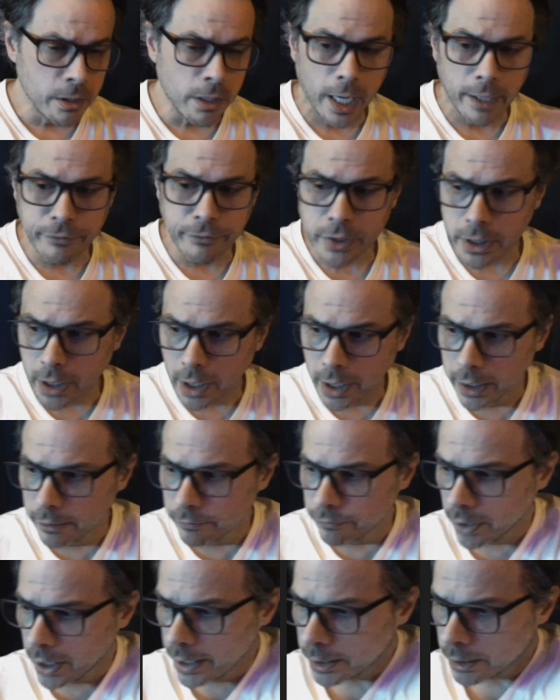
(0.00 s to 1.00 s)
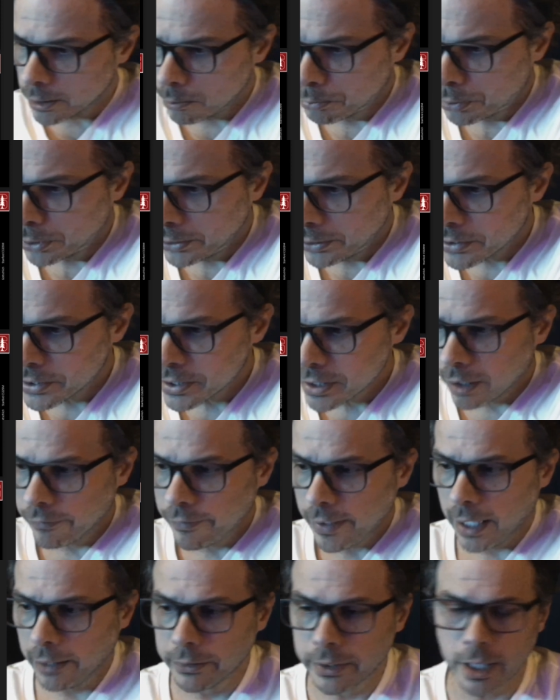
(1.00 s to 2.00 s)
you have to kind of like put
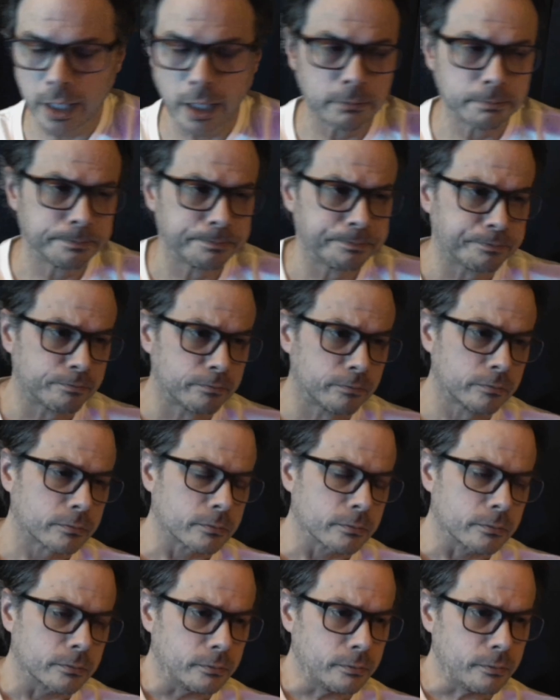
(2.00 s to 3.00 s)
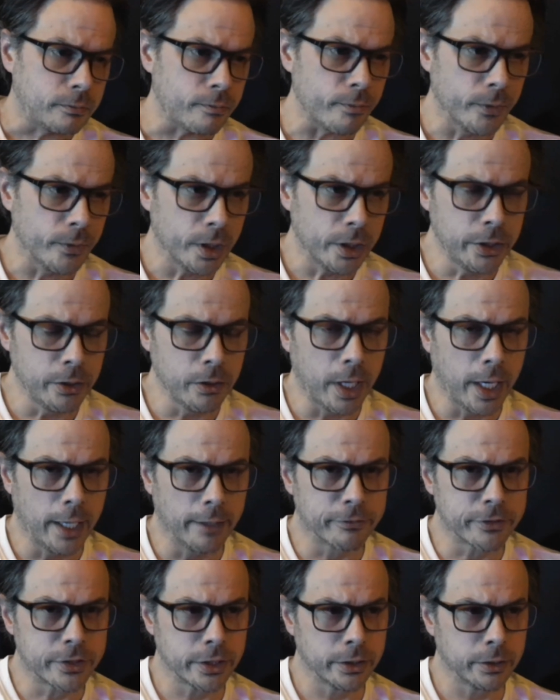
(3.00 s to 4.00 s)
yourself out there. You
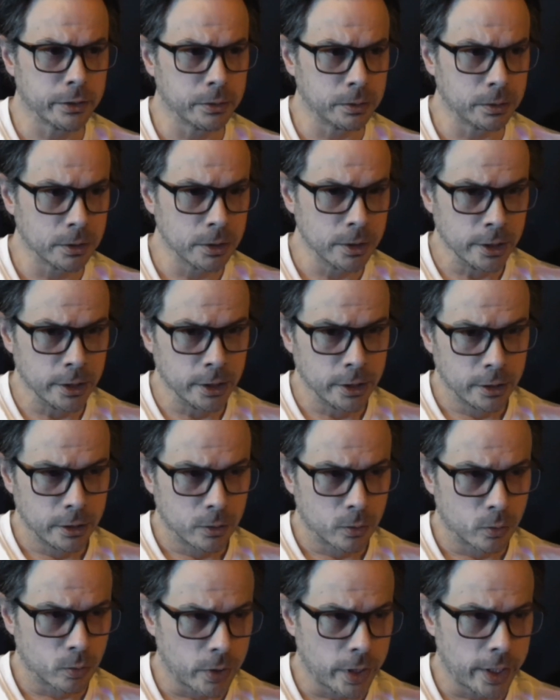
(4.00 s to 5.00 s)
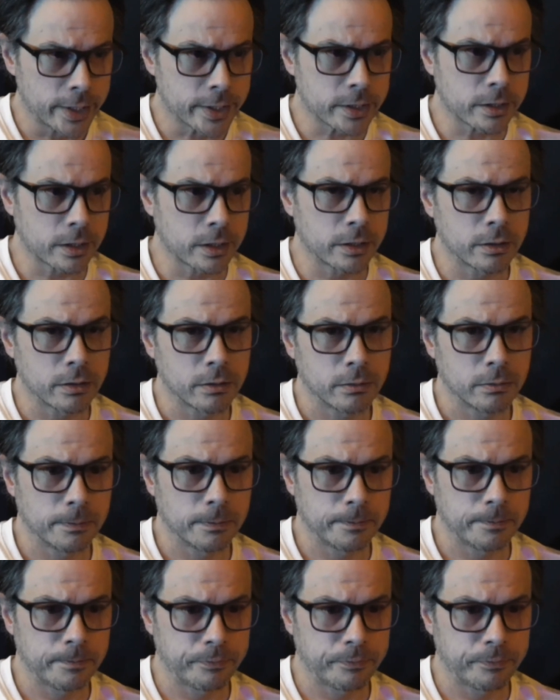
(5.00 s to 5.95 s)
have to risk